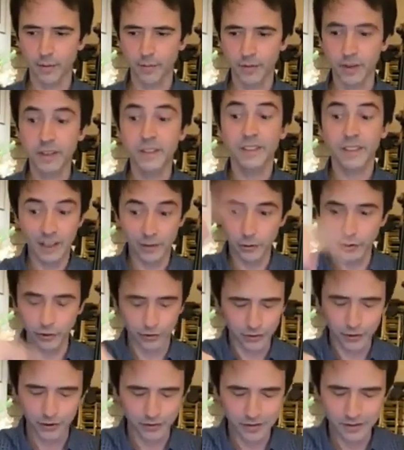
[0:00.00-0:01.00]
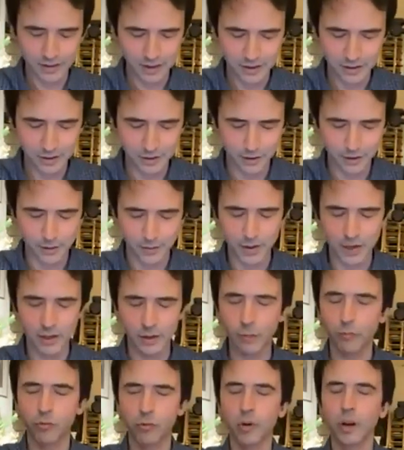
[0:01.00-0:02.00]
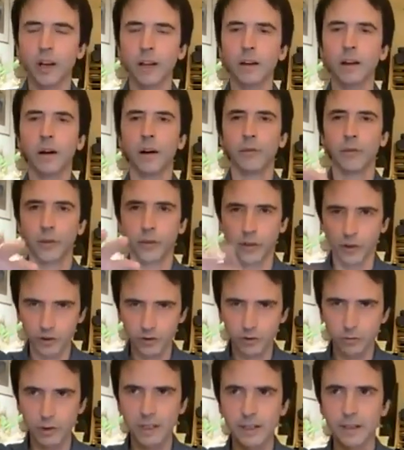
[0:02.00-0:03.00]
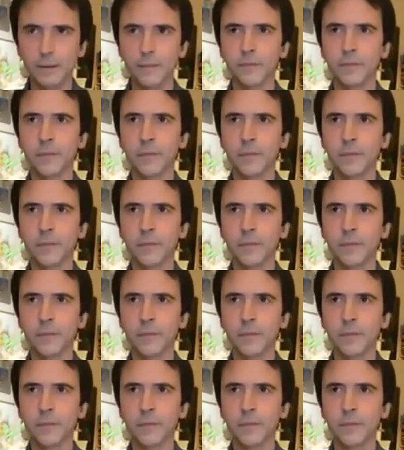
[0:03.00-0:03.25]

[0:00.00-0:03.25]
he still does it in the bourrée of the third suite,